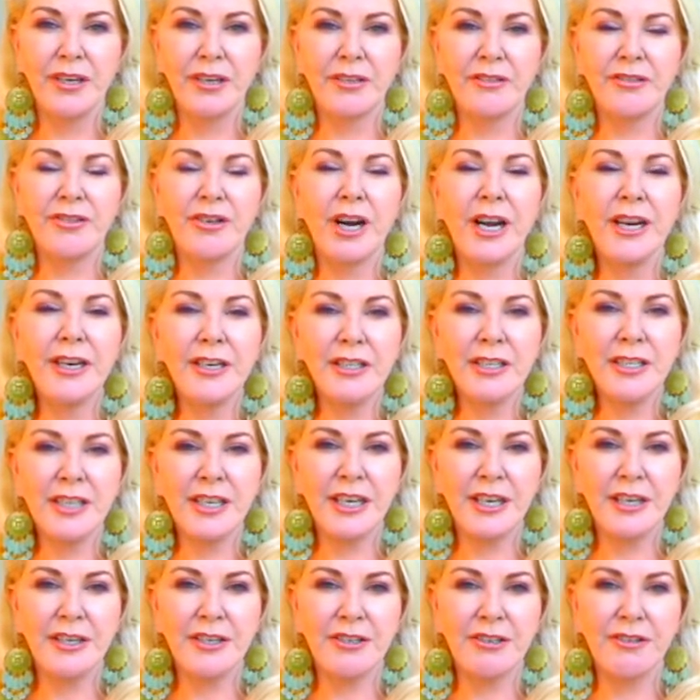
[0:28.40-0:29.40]
you try not to
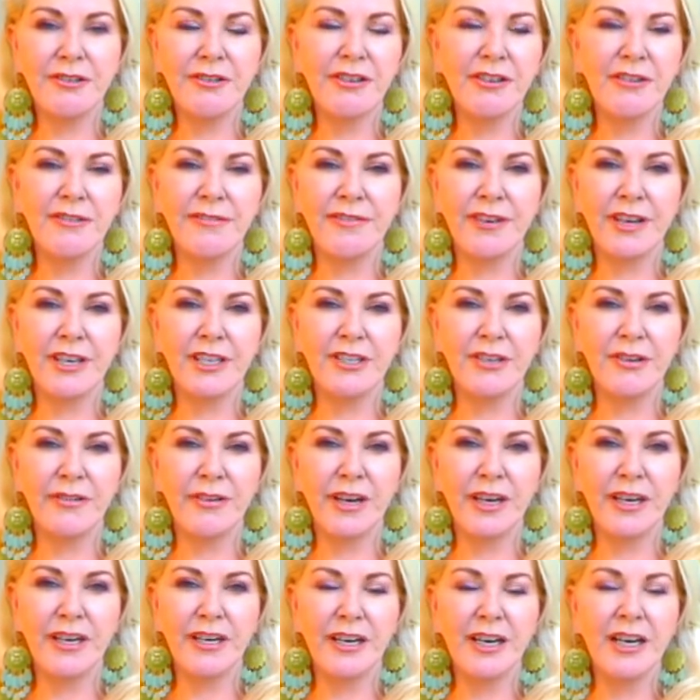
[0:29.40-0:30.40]
get too
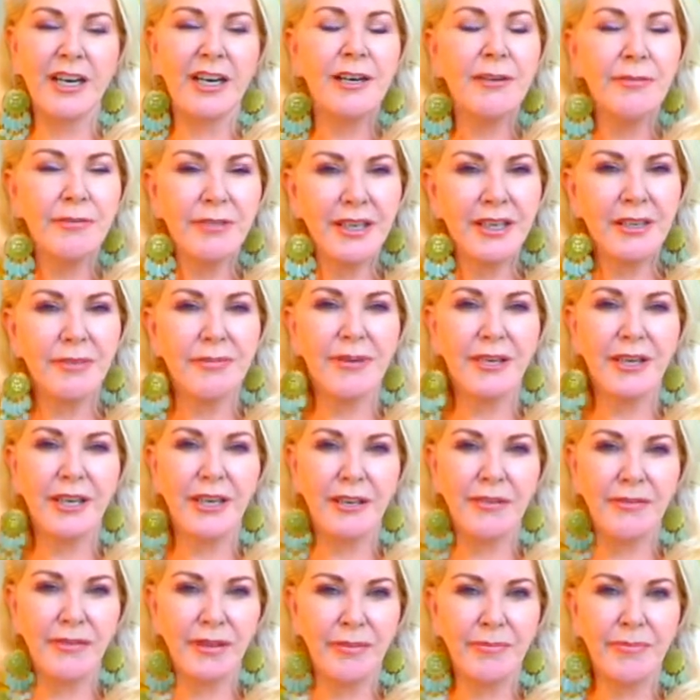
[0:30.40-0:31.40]
infatuated. I really
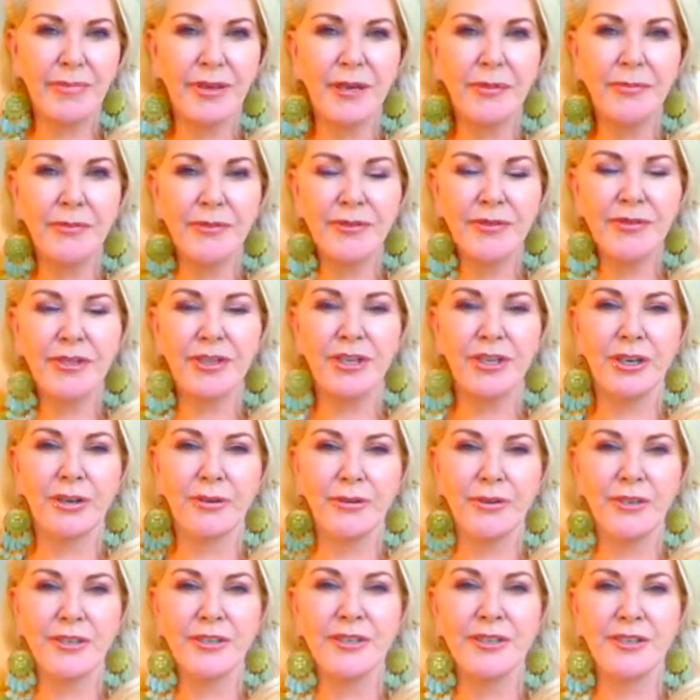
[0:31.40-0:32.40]
believe that people
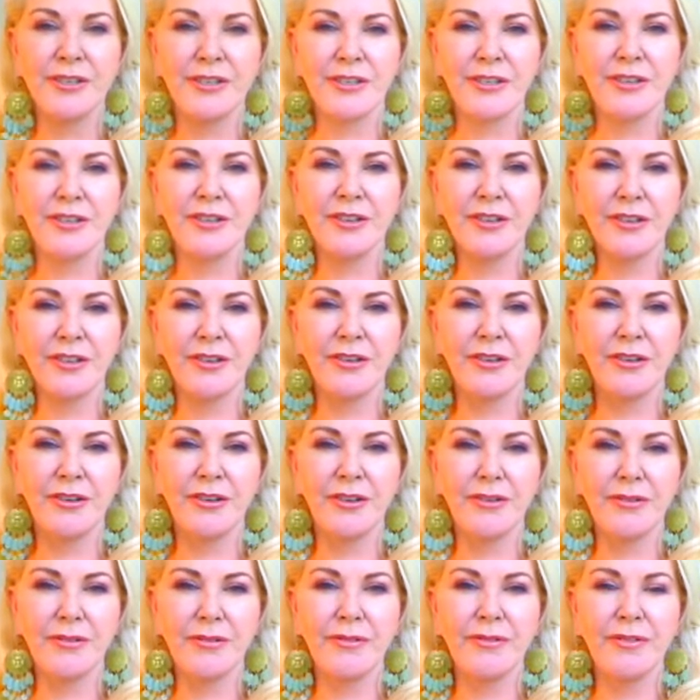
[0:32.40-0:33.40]
show us,
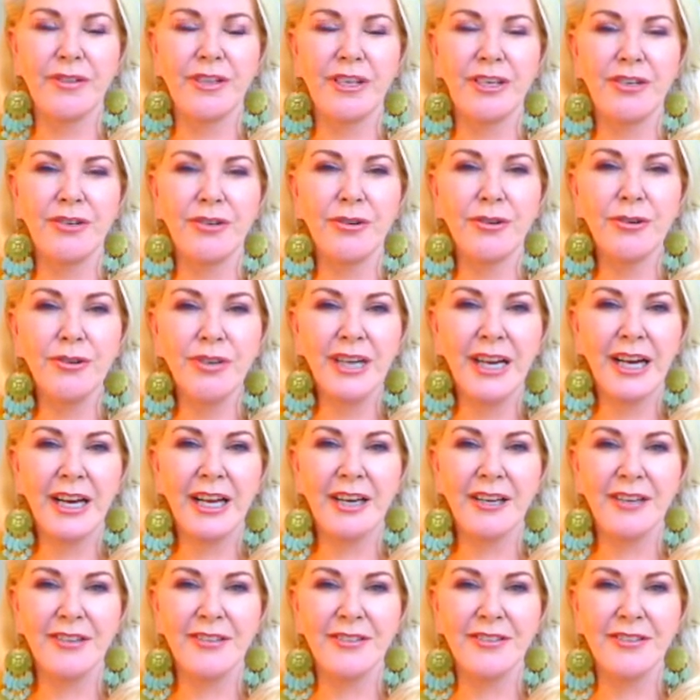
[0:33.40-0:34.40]
you know, their true
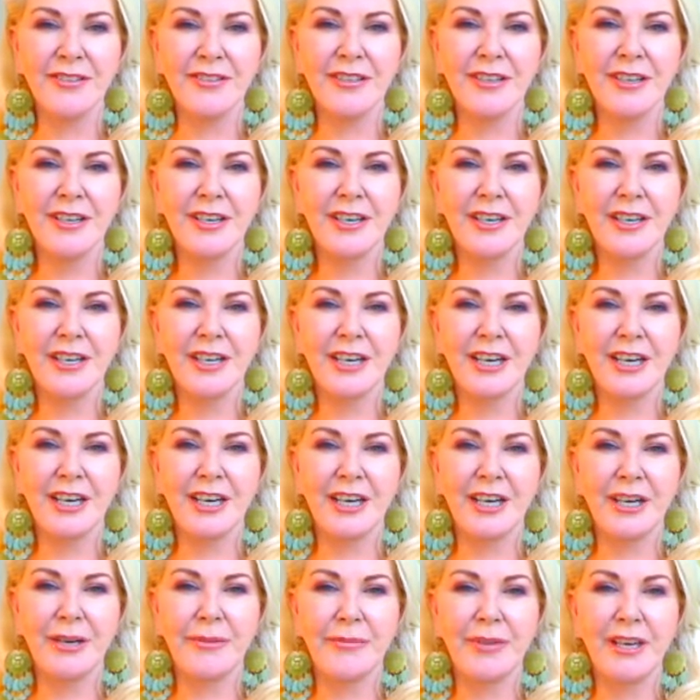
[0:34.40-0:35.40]
colors,
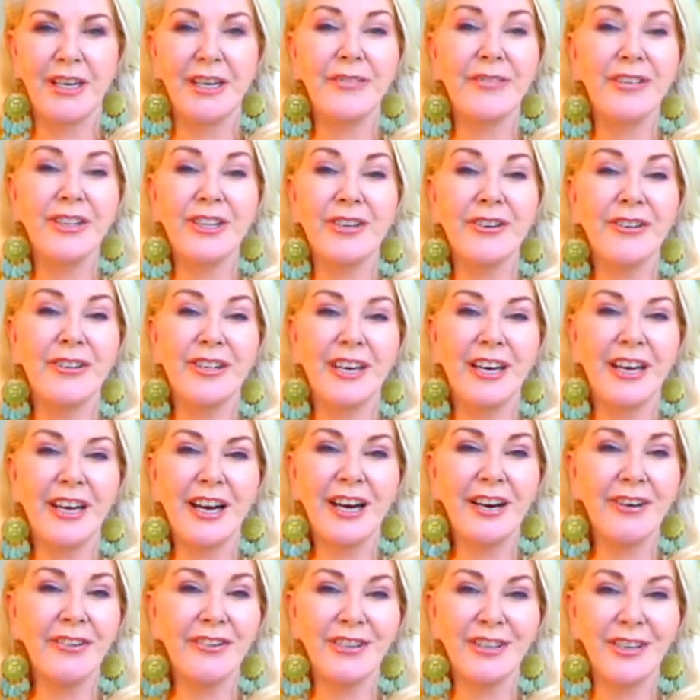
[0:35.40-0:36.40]
even though they
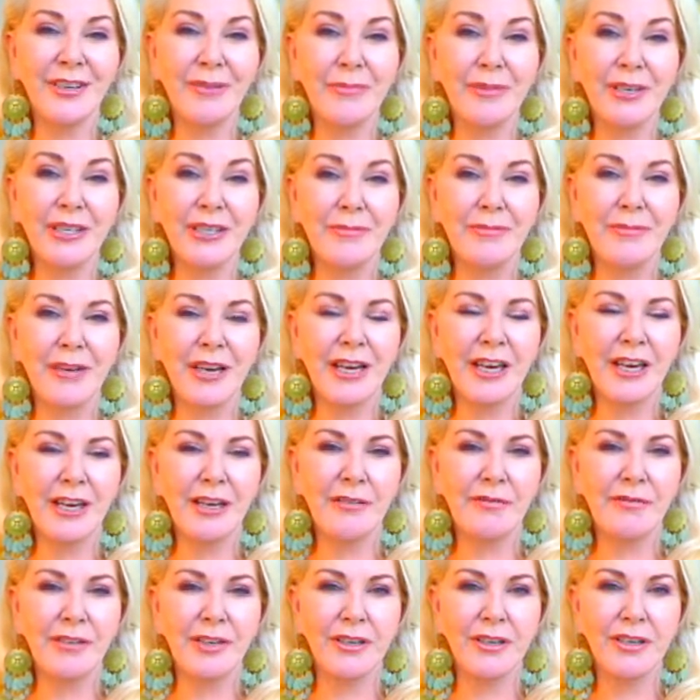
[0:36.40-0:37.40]
are on their best
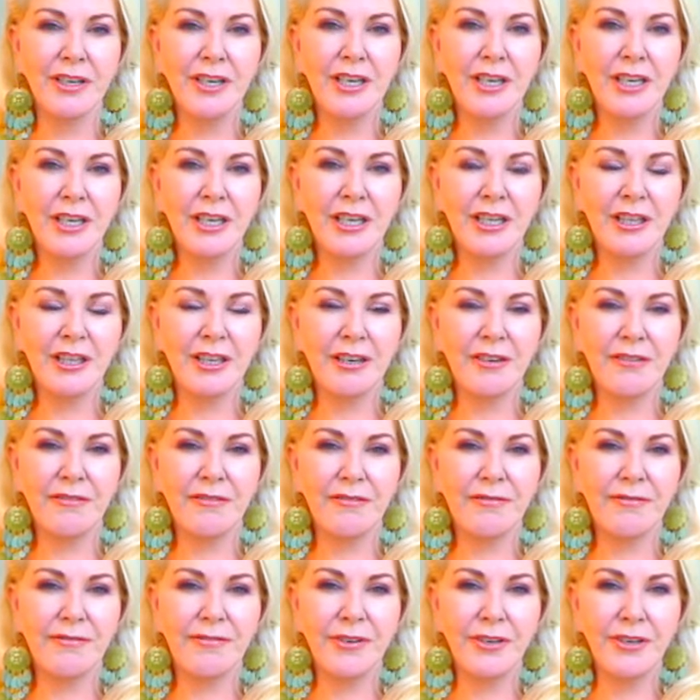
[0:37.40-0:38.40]
behavior, in
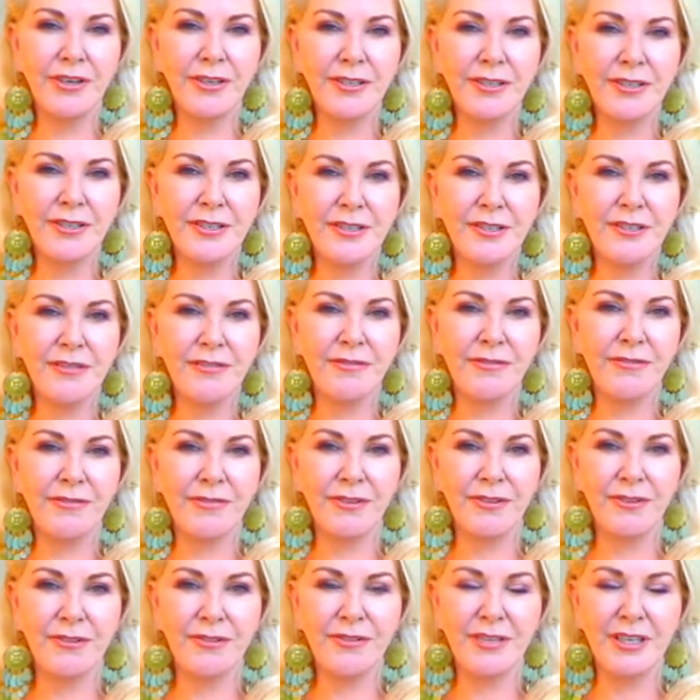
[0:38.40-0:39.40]
that first
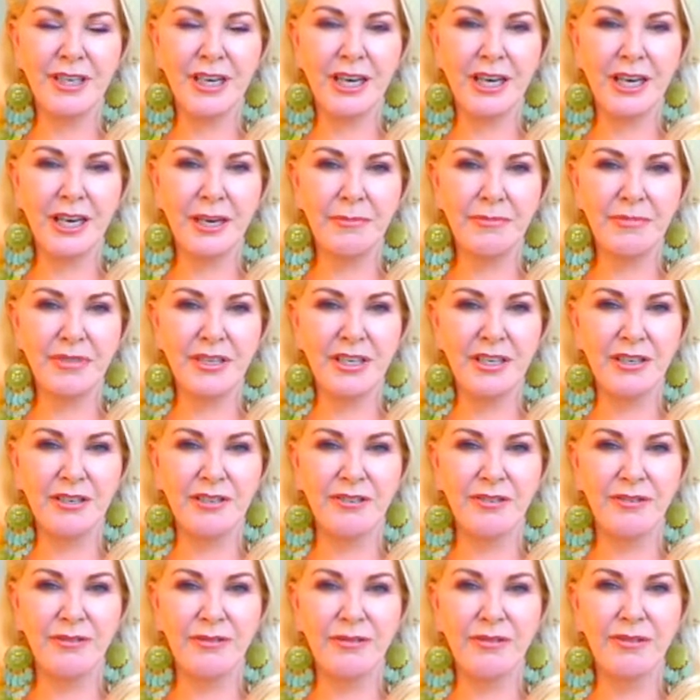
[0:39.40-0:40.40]
few times
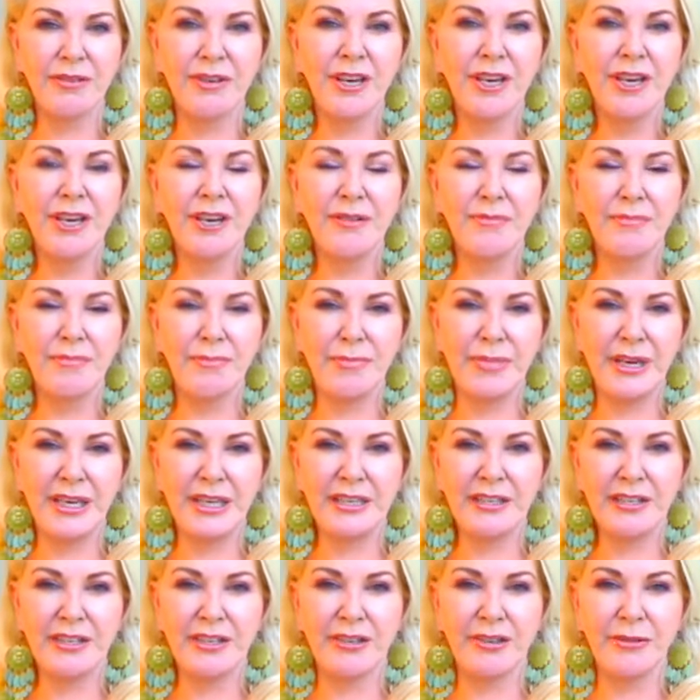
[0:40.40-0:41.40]
that you
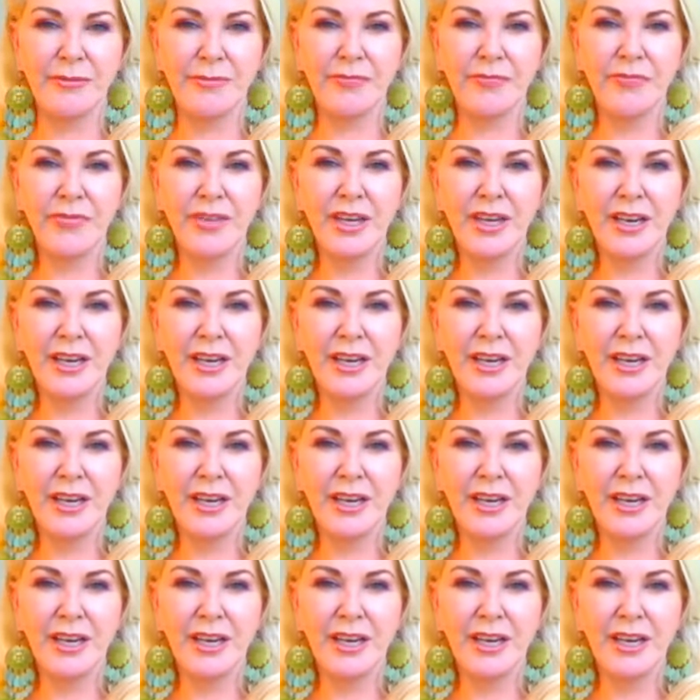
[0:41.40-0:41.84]
meet them.